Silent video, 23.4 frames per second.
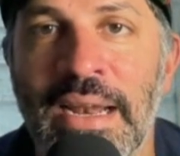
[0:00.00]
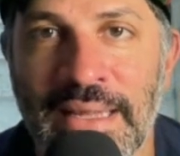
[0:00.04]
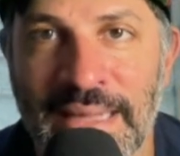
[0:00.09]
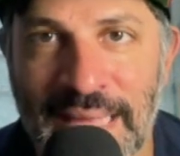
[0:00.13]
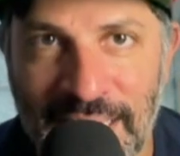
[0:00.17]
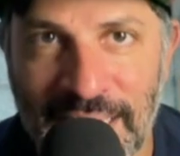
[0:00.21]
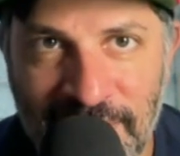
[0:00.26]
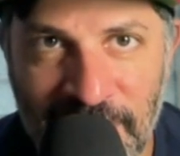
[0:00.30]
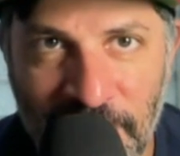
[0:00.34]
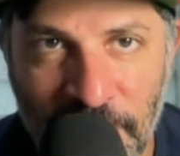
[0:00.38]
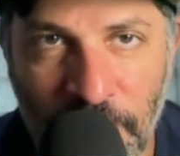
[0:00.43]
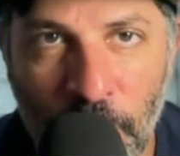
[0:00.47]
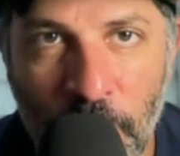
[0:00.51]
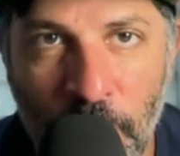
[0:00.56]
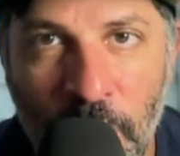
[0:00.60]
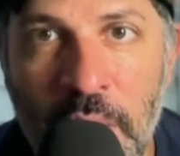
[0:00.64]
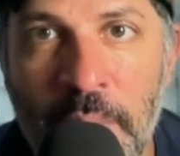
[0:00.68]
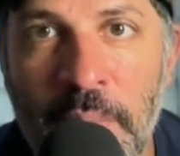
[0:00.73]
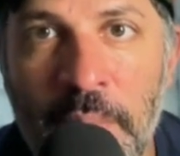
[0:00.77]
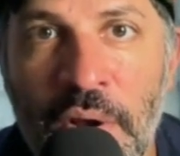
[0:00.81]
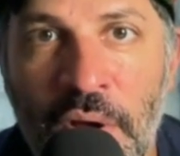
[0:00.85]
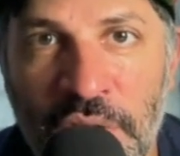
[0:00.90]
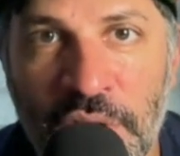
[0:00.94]
get to the
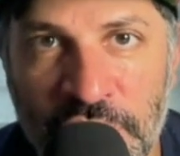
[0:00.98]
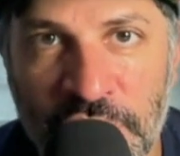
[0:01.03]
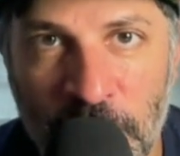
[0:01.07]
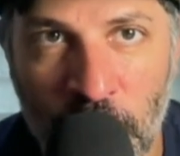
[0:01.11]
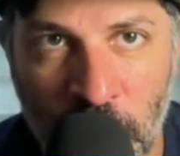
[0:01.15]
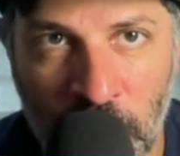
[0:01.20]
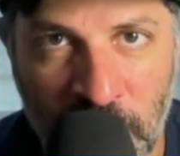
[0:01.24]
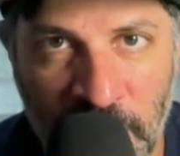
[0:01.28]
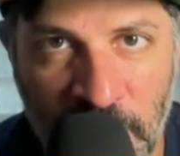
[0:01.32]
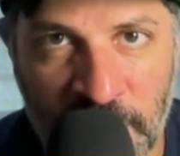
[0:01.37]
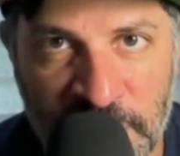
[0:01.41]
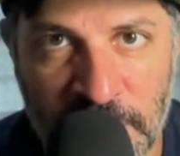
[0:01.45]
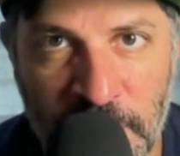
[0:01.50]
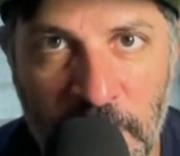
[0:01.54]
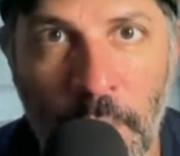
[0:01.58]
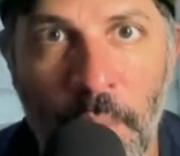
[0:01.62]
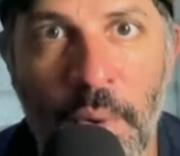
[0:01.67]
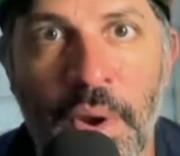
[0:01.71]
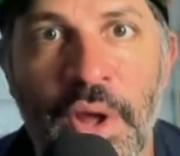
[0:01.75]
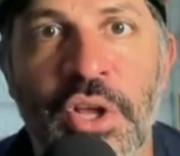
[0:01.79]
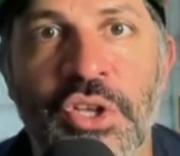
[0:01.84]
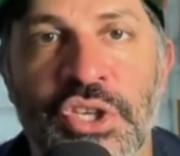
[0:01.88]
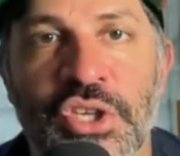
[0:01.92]
rim and also work on his
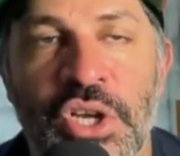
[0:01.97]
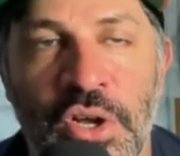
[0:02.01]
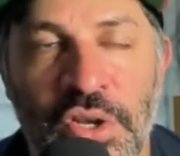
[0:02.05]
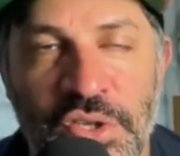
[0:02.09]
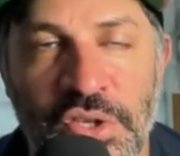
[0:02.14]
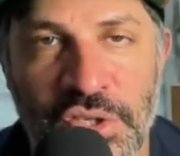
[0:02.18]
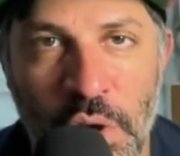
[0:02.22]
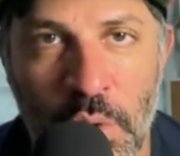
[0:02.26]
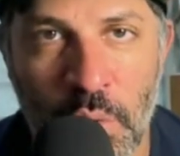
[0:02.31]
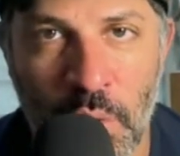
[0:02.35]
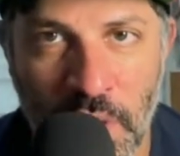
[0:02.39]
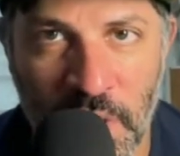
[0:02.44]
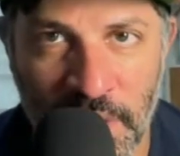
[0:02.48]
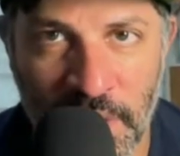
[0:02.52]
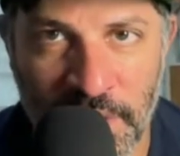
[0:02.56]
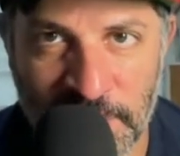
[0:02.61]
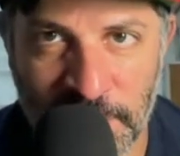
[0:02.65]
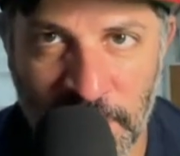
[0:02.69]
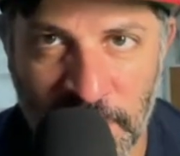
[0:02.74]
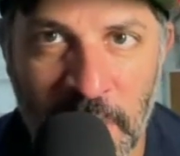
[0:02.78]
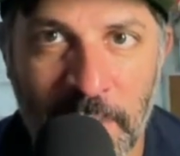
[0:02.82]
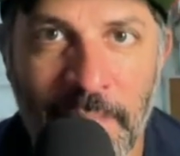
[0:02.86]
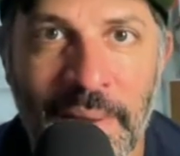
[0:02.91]
mid-range and also work on his
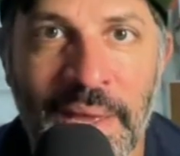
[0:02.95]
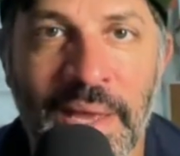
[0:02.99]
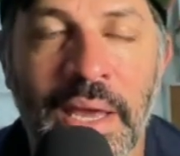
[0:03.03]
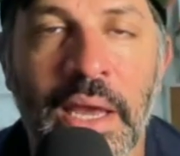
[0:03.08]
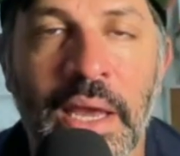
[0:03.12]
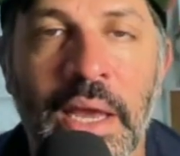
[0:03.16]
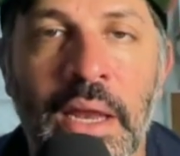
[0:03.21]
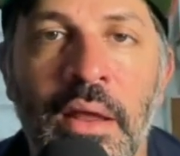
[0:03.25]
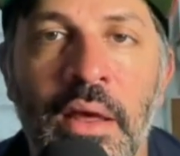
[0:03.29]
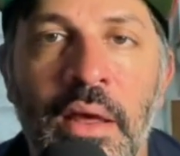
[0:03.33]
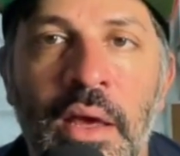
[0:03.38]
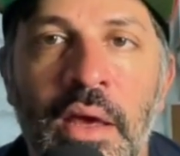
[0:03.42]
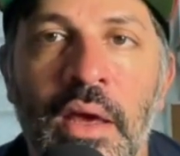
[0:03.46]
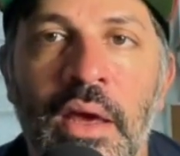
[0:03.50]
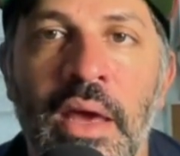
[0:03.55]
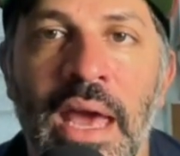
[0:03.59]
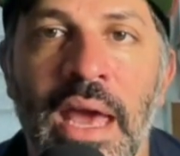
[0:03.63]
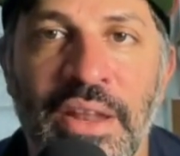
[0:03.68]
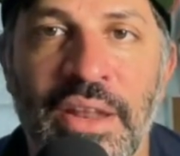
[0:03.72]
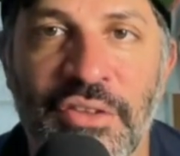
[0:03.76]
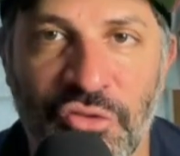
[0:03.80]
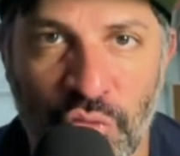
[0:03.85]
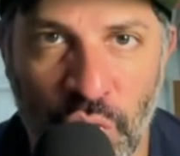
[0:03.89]
playmaking
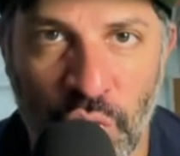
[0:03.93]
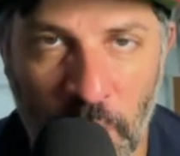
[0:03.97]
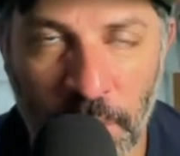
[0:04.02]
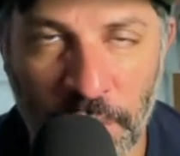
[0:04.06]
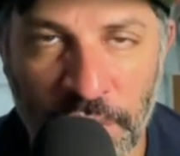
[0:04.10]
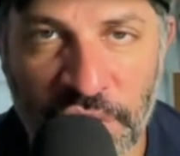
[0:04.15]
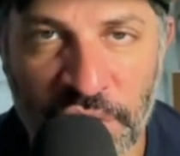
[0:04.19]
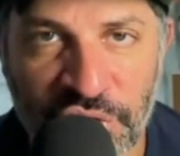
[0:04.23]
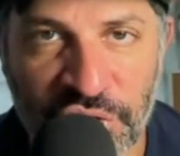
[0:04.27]
and his dribbling.